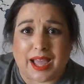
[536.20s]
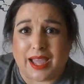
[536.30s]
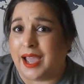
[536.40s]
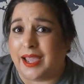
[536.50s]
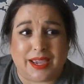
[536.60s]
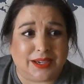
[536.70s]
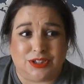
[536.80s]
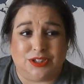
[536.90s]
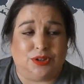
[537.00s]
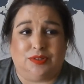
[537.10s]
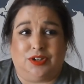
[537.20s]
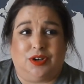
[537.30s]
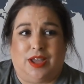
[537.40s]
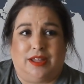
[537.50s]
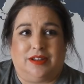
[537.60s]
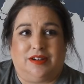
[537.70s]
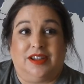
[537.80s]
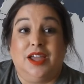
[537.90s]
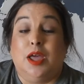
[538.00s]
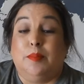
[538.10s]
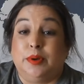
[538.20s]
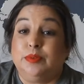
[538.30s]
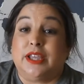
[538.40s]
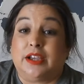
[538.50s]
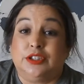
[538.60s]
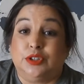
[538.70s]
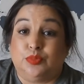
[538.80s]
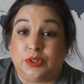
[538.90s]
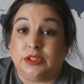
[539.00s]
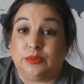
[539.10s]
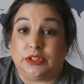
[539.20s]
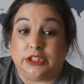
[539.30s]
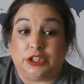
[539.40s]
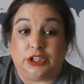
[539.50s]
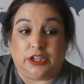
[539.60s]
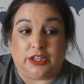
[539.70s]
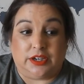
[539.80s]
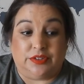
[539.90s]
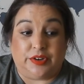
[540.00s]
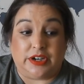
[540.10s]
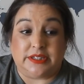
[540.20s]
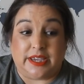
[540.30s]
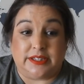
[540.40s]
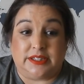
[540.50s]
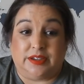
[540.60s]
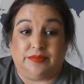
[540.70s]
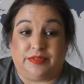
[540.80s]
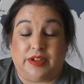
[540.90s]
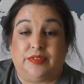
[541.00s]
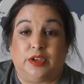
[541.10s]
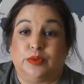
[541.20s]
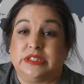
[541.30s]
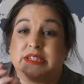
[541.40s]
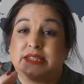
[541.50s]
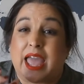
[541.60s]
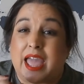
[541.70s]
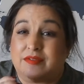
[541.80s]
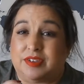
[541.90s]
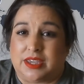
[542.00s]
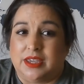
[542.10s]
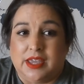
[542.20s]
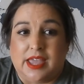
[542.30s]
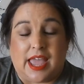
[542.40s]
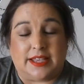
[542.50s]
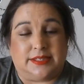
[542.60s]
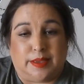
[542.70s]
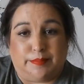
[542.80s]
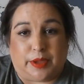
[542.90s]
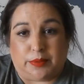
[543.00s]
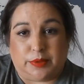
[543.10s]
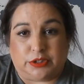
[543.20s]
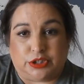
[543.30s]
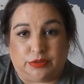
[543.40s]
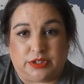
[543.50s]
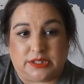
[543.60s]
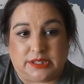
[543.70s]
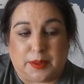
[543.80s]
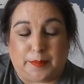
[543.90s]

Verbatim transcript: I, actually don't even know how long. But it was actually really, really good. It's very tasty and fluffy. It wasn't as heavy as some buttermilk donuts